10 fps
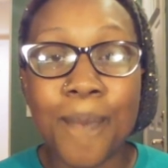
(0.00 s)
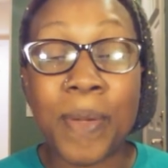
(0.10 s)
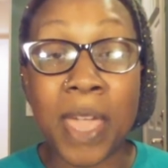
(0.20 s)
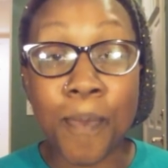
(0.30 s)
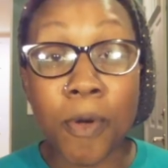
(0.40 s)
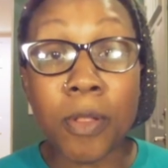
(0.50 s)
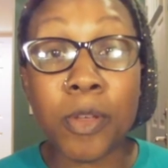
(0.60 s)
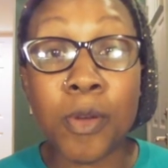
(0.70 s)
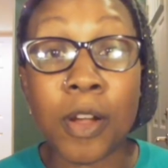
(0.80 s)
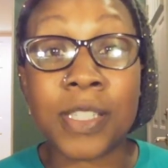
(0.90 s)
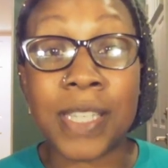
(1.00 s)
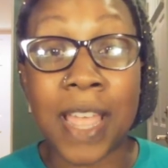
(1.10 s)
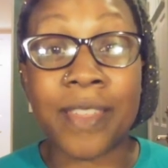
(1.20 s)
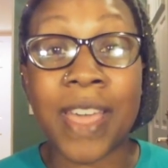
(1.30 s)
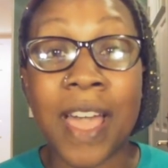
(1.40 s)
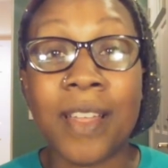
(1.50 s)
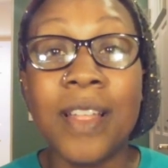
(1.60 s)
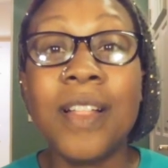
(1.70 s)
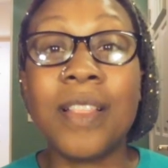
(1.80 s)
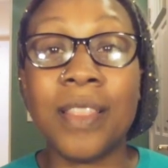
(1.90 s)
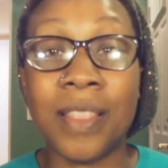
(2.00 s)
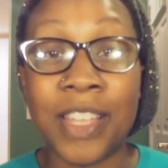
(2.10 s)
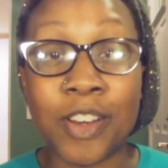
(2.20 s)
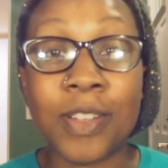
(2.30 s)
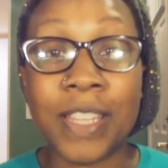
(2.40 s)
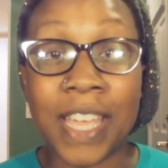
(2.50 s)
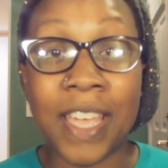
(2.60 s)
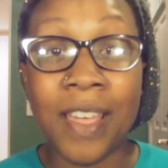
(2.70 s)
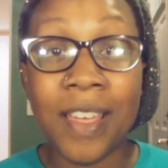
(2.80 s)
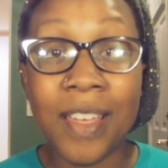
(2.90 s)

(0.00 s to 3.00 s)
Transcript: People who are saying that literally